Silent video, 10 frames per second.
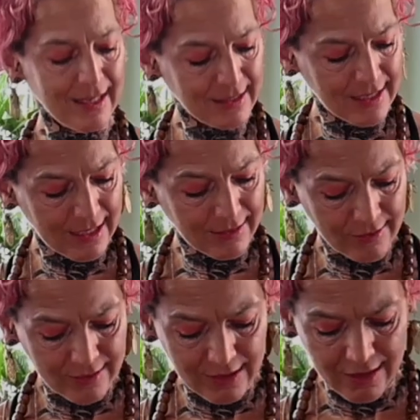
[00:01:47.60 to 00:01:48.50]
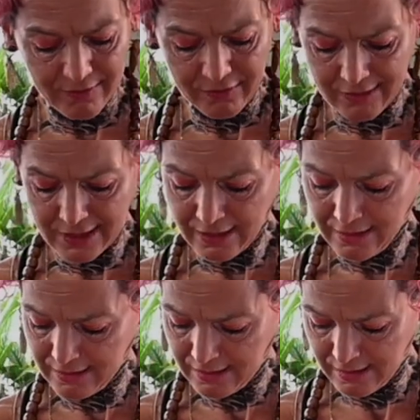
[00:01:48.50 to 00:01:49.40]
intend on covering
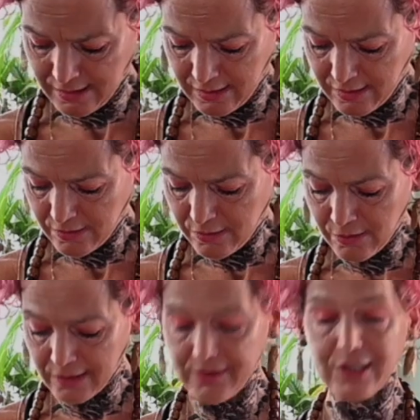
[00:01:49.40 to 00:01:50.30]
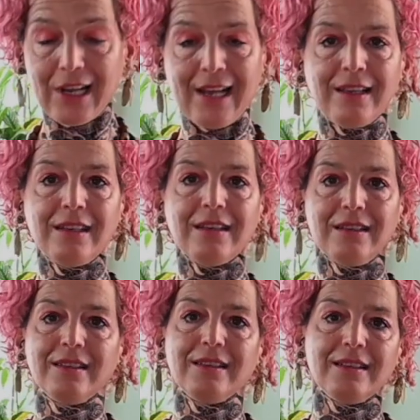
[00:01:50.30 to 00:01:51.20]
all of the jacket
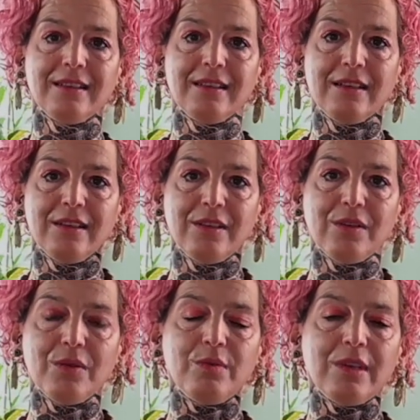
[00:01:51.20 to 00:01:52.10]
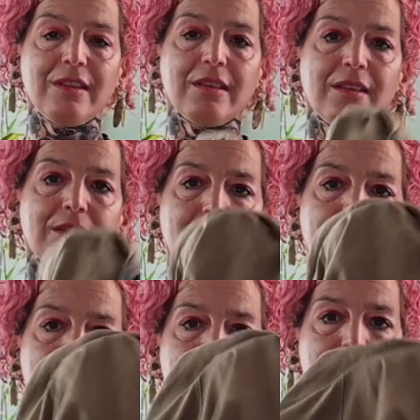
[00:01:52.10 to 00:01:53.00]
with
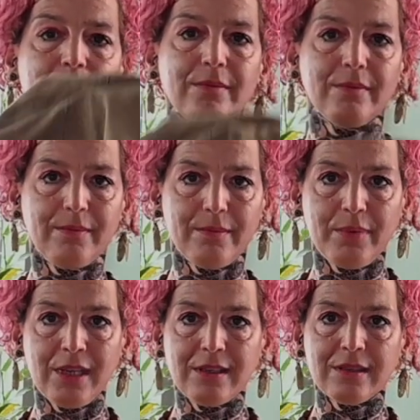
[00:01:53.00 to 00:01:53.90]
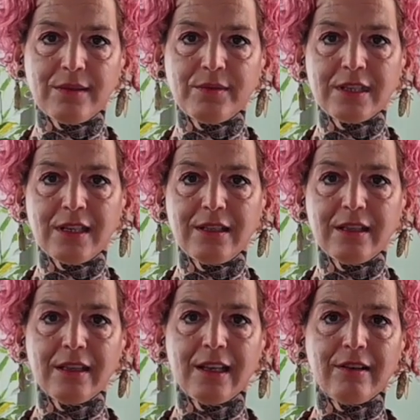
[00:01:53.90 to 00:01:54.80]
pieces of
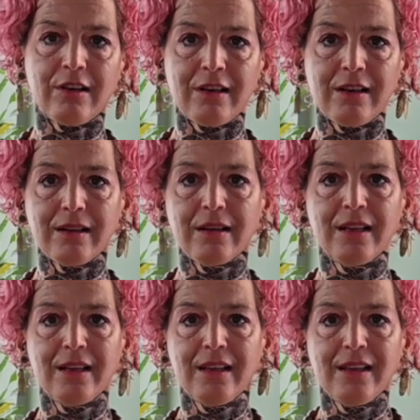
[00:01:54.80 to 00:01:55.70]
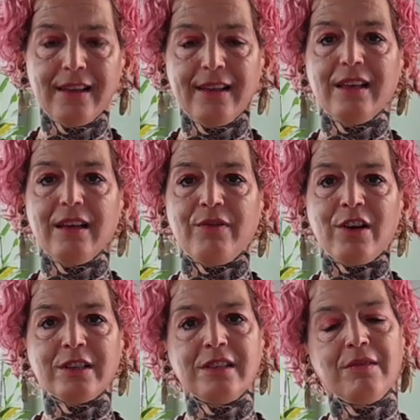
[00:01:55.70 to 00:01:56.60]
silk that are
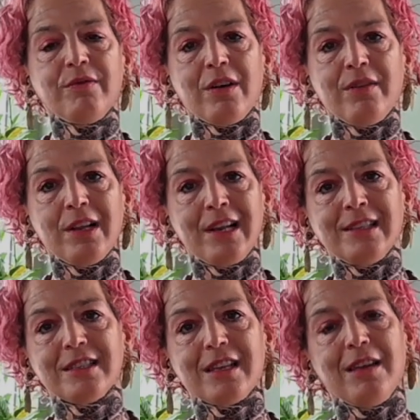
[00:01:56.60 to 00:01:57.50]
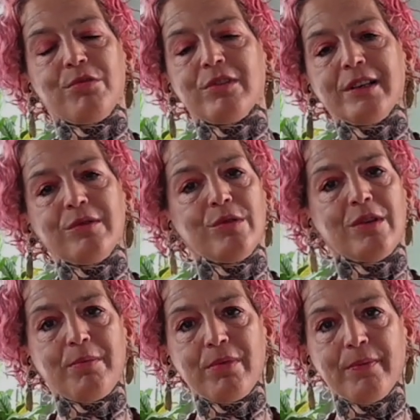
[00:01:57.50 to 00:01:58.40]
evocative of the landscape where I grew
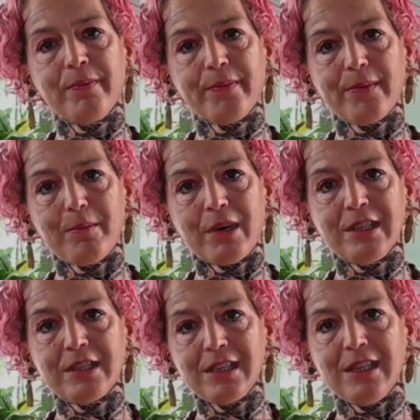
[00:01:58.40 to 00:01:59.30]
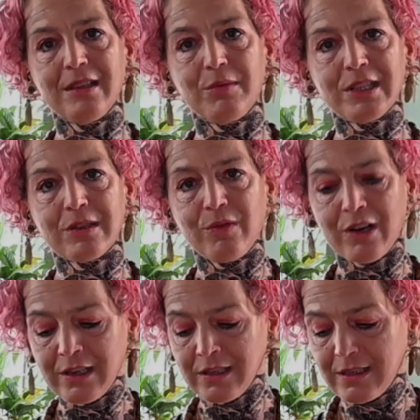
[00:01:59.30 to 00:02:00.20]
up by the sea in the west of
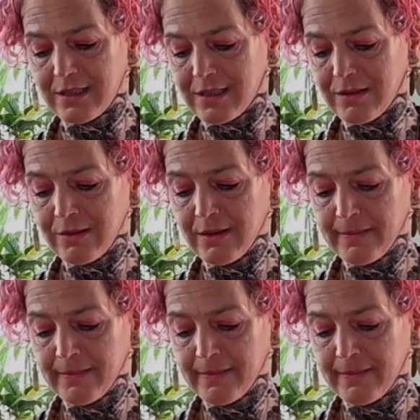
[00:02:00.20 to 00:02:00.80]
Ireland. So